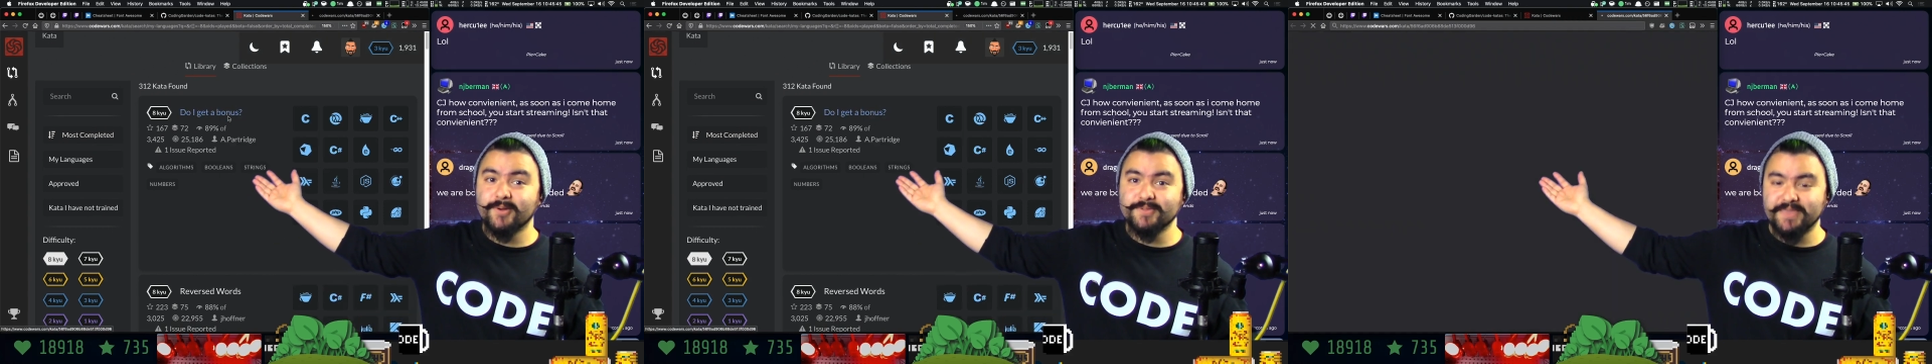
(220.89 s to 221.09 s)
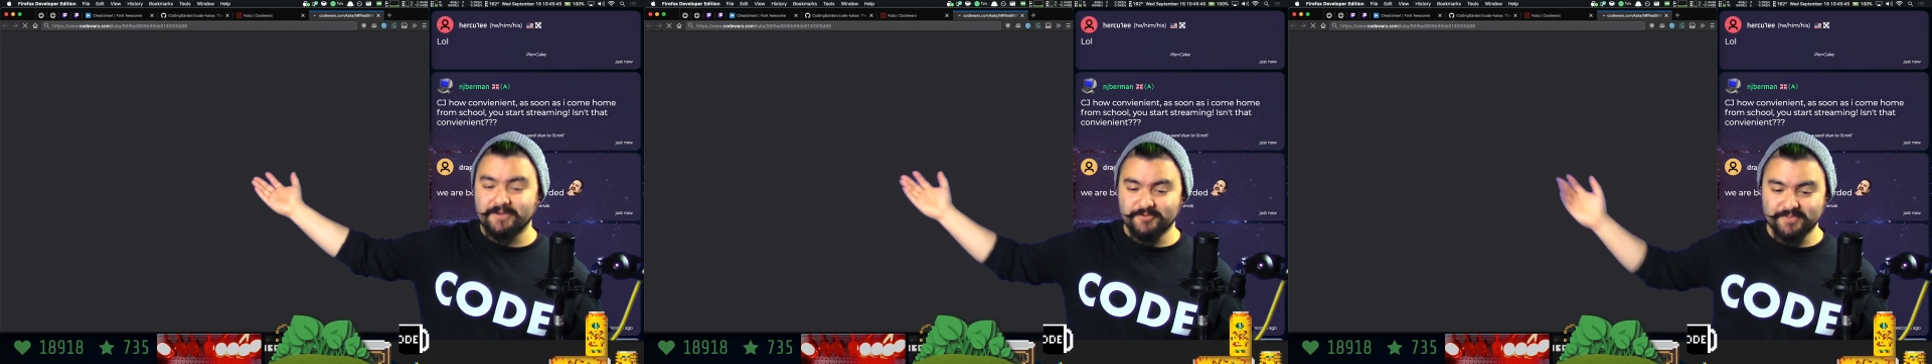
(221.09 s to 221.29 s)

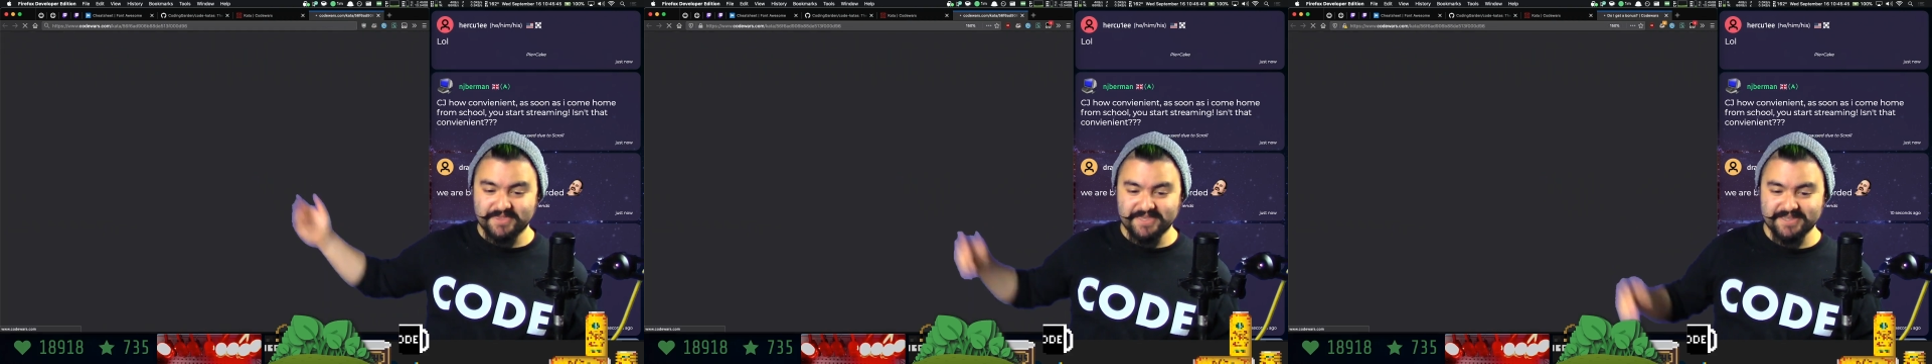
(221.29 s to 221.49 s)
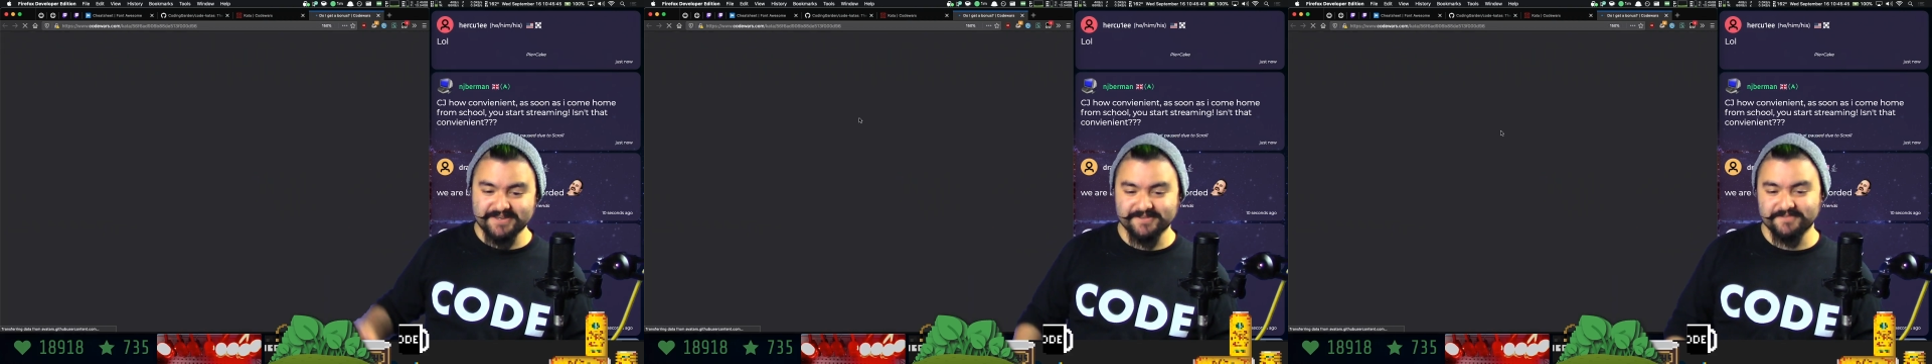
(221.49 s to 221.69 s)
and that will be
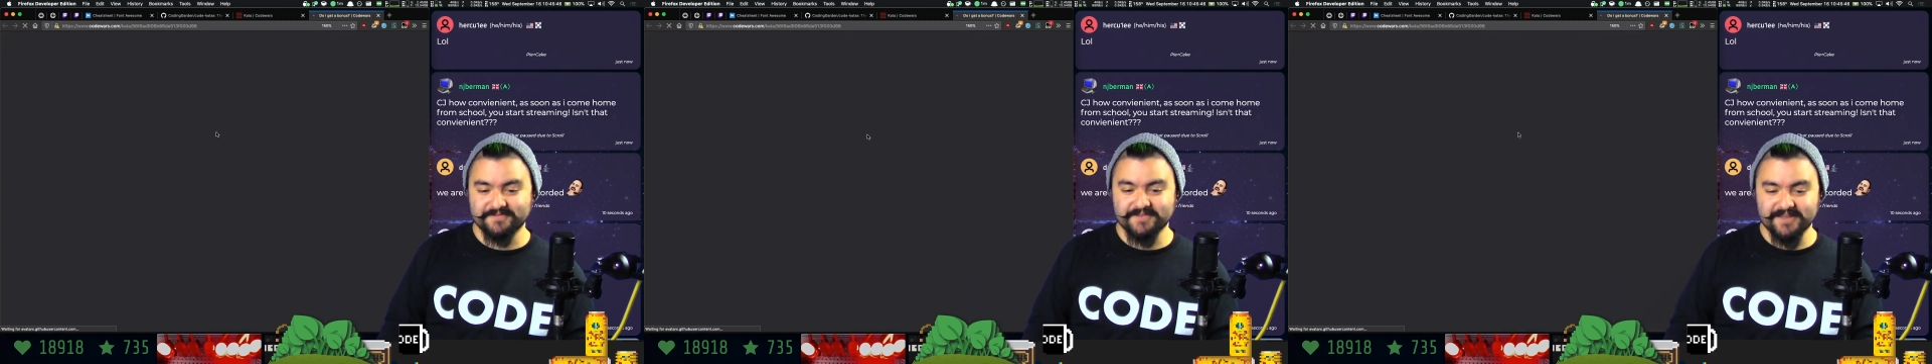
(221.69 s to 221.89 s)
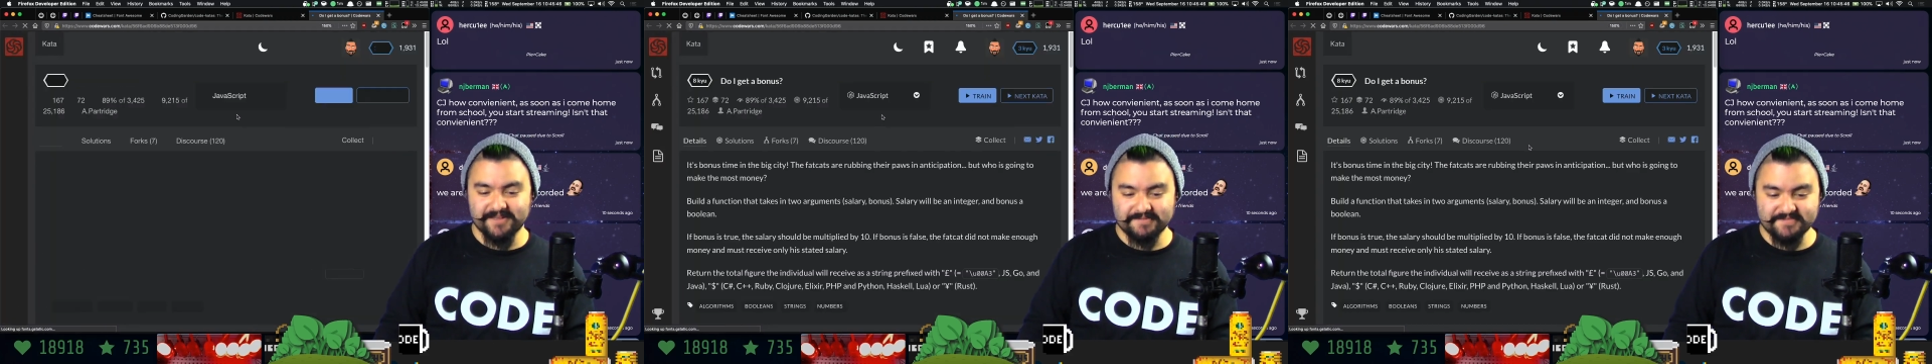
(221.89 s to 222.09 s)
the end
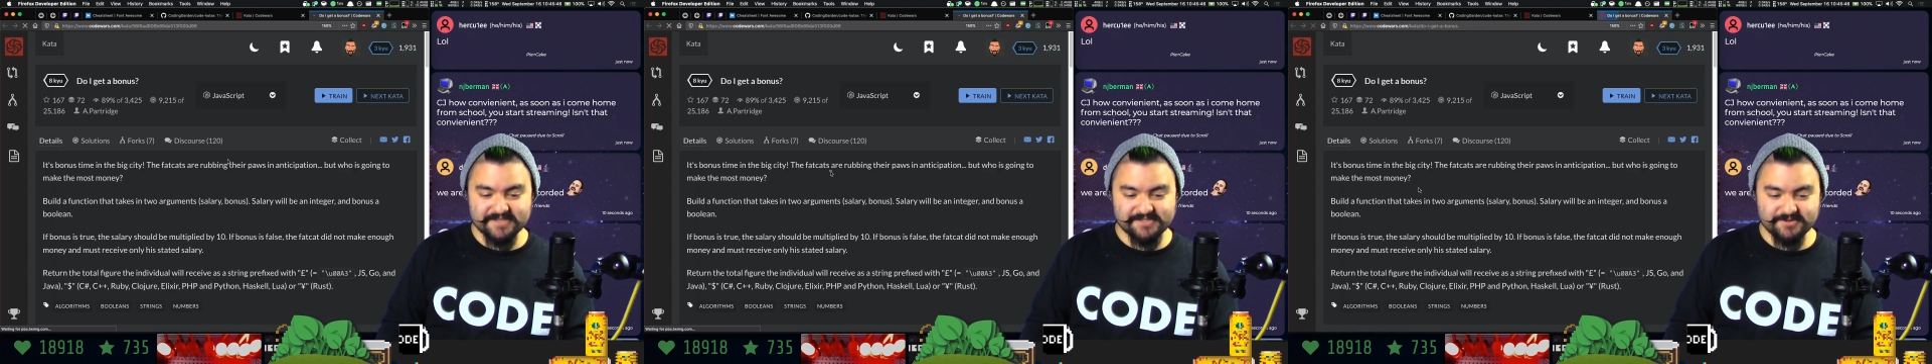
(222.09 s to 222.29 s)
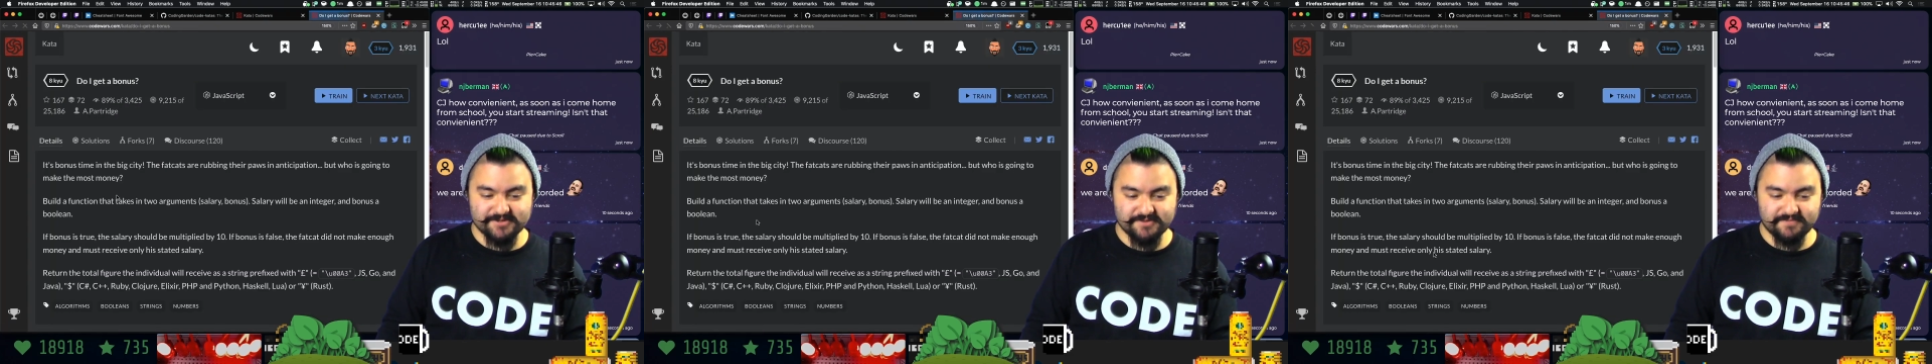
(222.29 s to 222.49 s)
of uh,
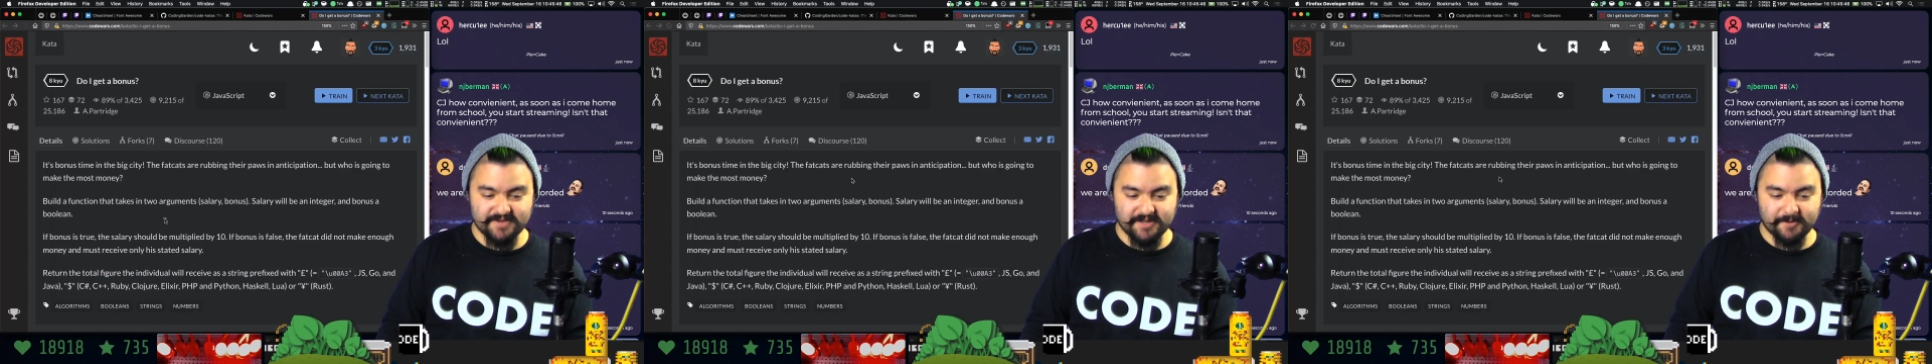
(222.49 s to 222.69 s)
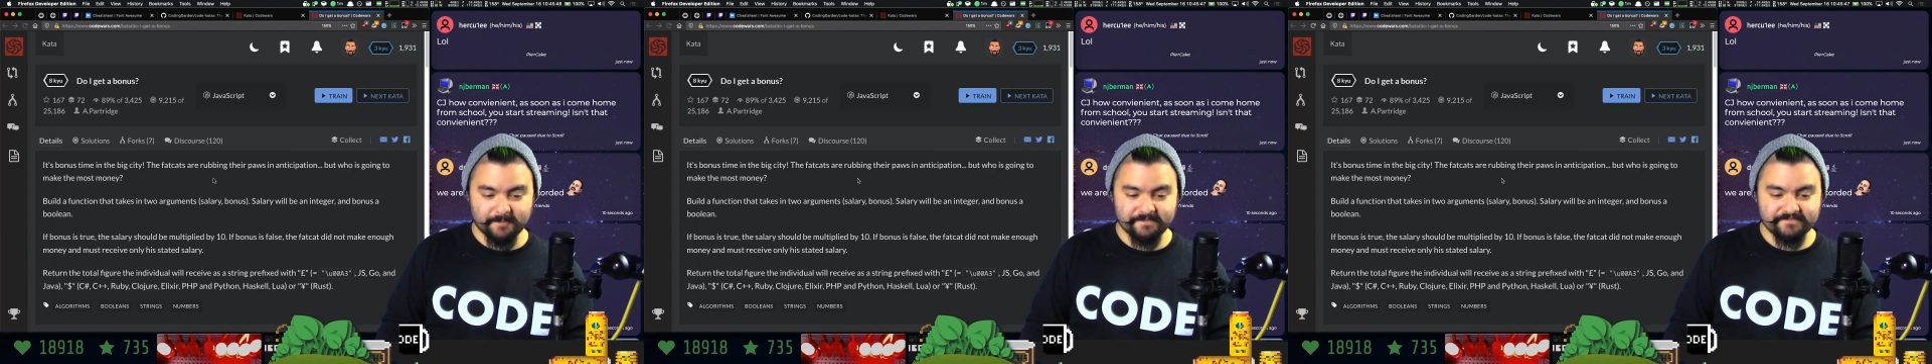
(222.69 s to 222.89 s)
this YouTube
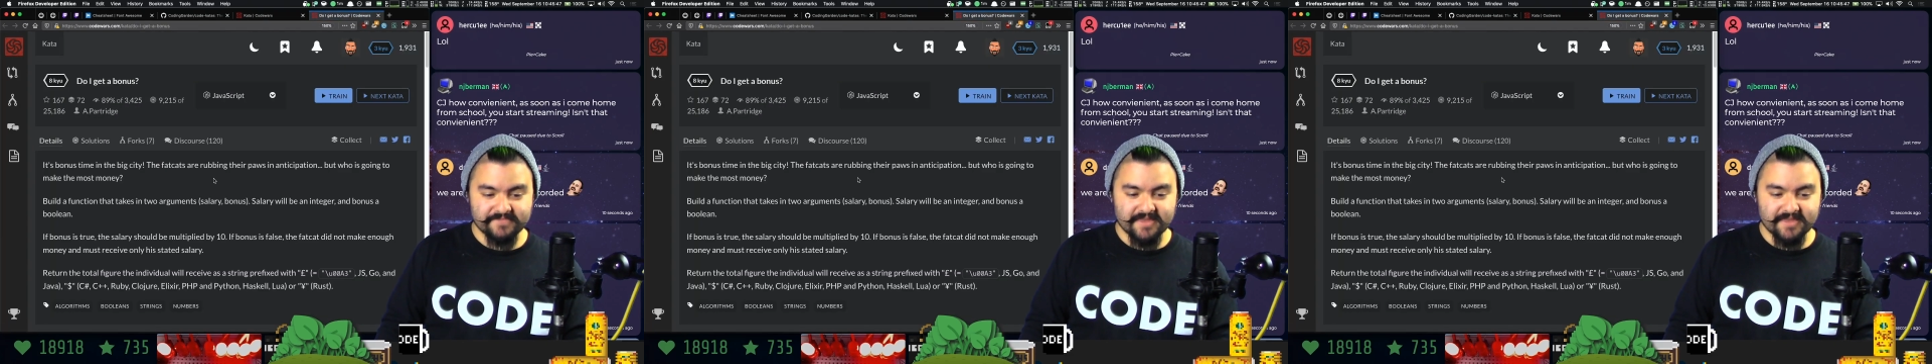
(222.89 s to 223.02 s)
video.